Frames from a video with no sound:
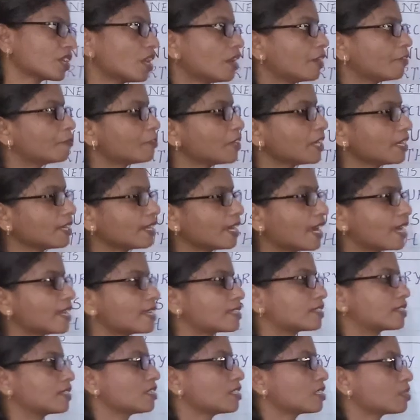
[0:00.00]

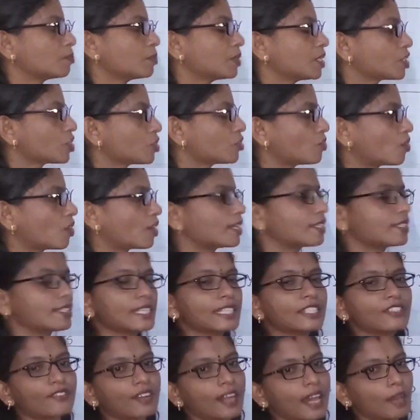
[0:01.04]
Whereas these meteoroids, they
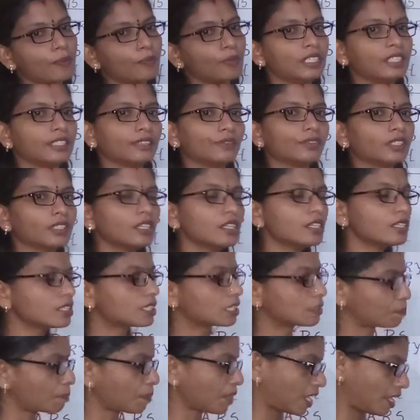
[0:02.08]
travel in the
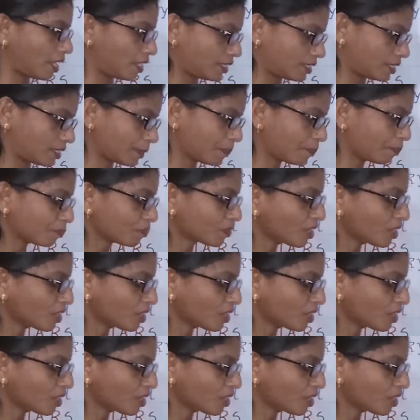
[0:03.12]
space.